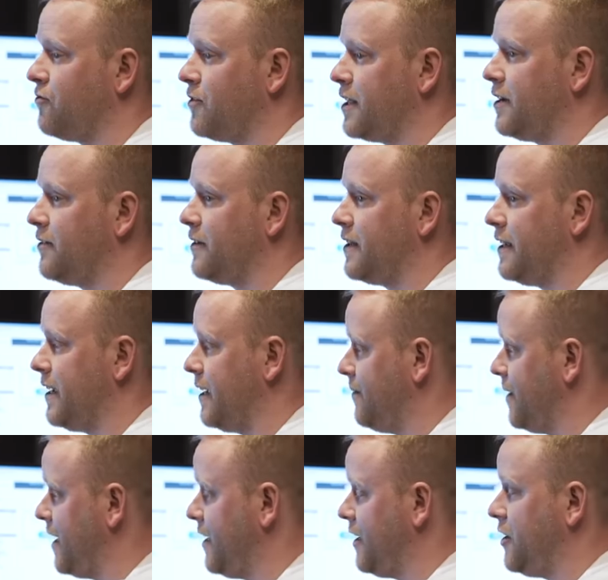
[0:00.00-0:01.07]

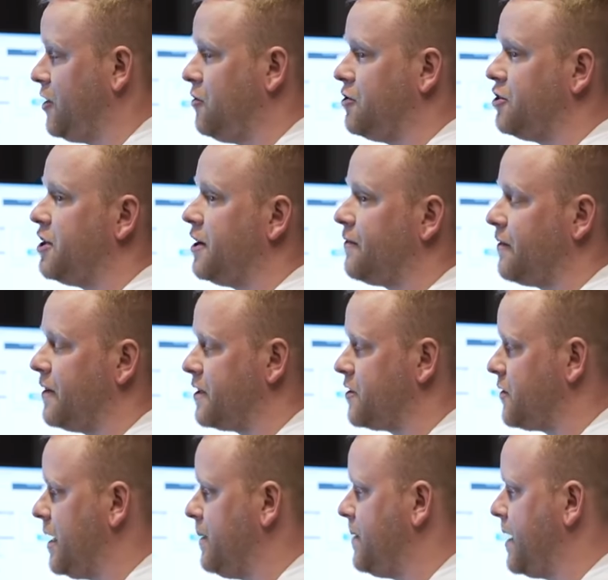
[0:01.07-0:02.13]
really a huge difference,
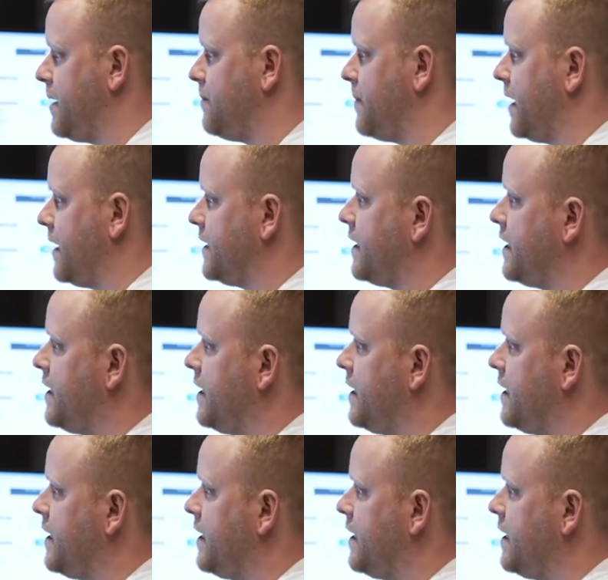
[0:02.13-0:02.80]
so keep that in mind.